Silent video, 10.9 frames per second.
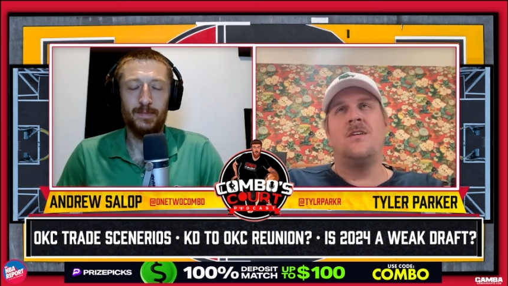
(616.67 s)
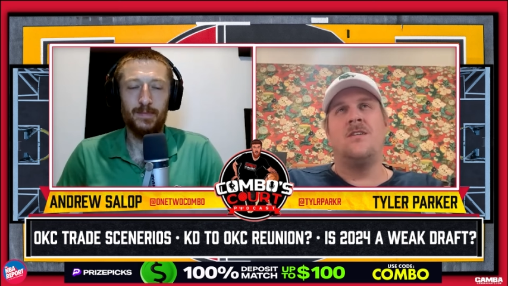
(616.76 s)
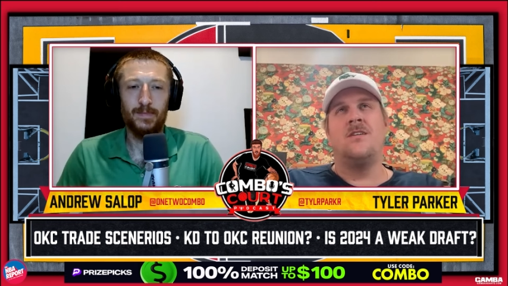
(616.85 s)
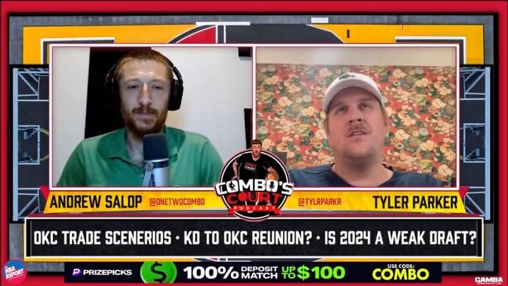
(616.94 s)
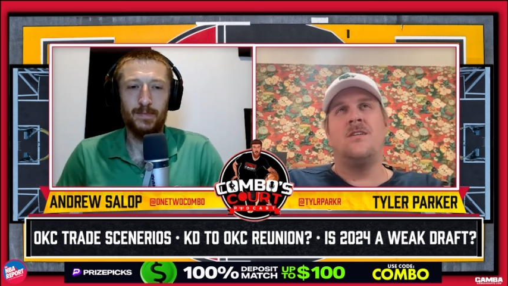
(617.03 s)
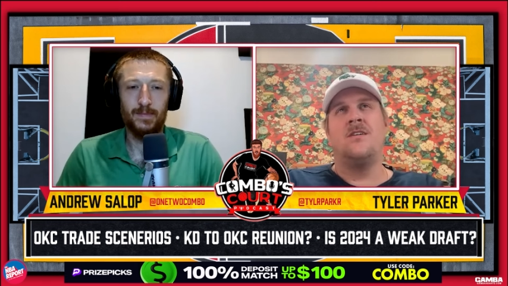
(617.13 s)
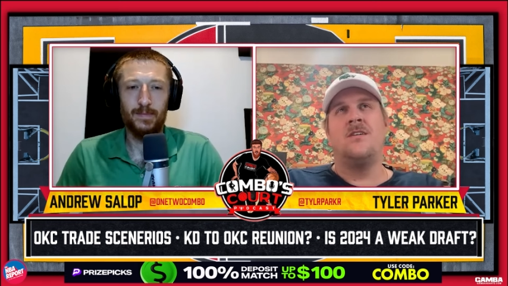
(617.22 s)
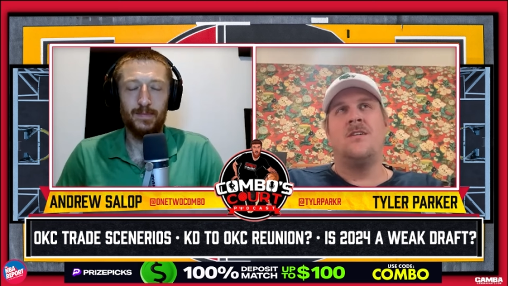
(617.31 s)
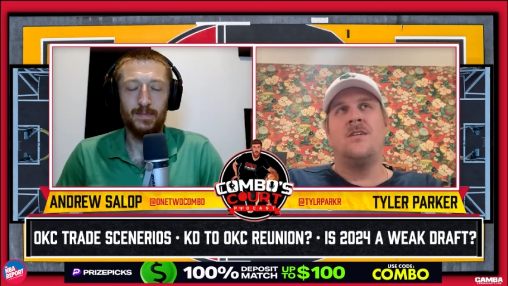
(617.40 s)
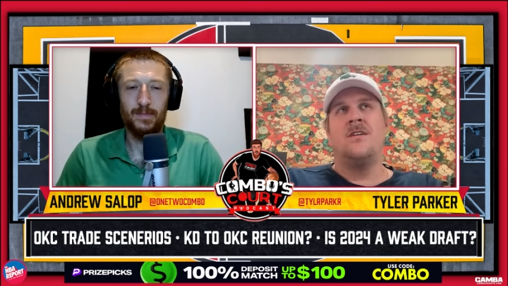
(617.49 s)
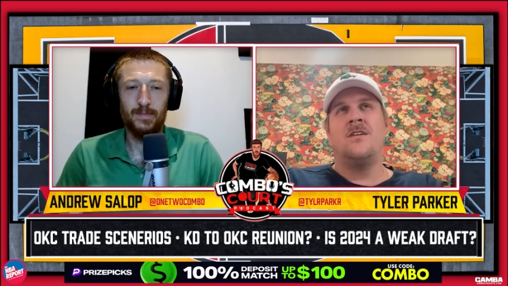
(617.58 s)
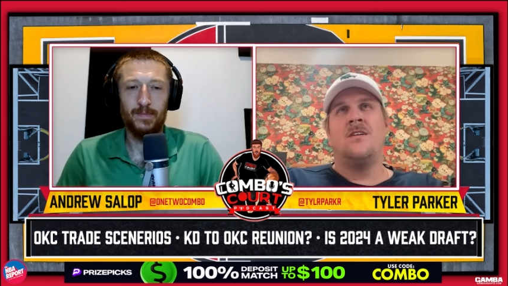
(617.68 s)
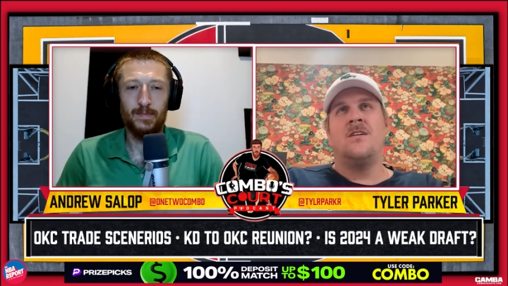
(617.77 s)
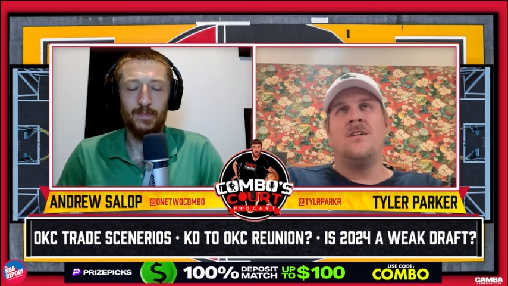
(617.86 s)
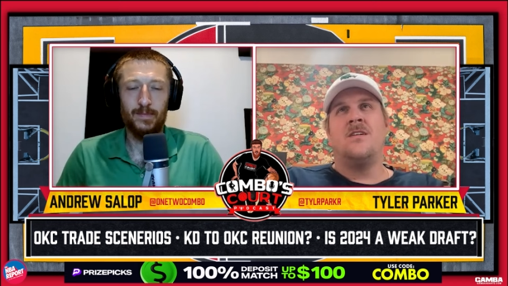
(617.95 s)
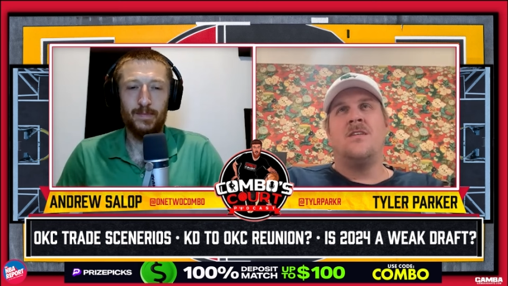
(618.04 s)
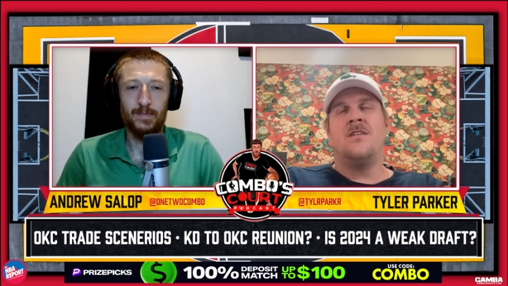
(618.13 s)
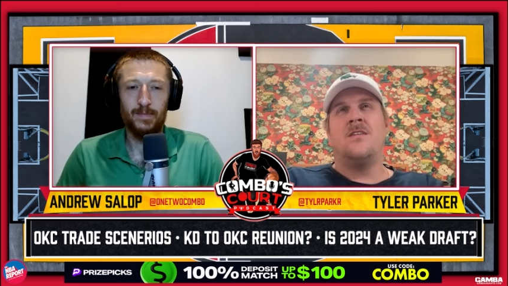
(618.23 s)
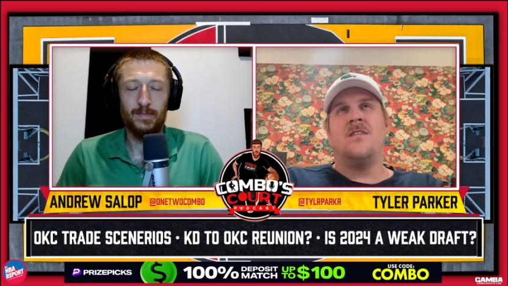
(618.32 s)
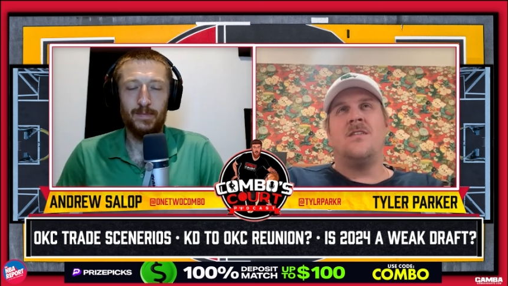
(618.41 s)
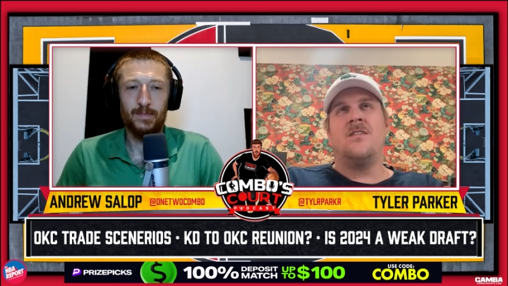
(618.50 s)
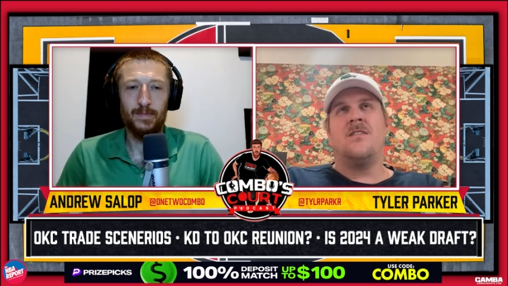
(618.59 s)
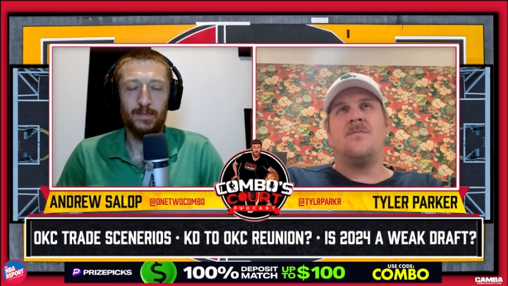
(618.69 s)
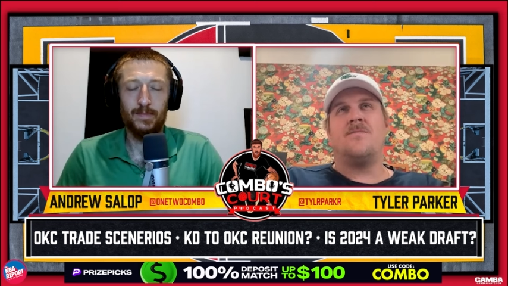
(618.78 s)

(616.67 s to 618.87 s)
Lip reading: [no speech]